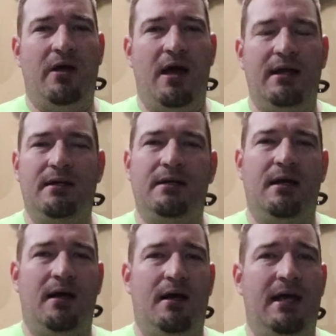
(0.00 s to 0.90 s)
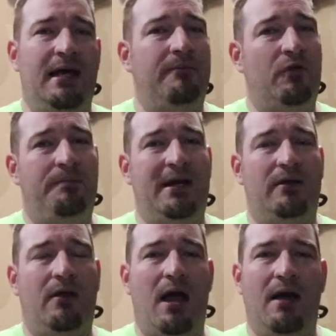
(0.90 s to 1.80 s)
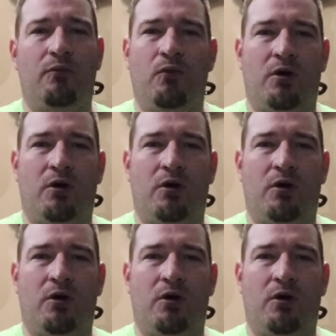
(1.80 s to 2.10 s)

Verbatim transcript: not. It would mean a lot.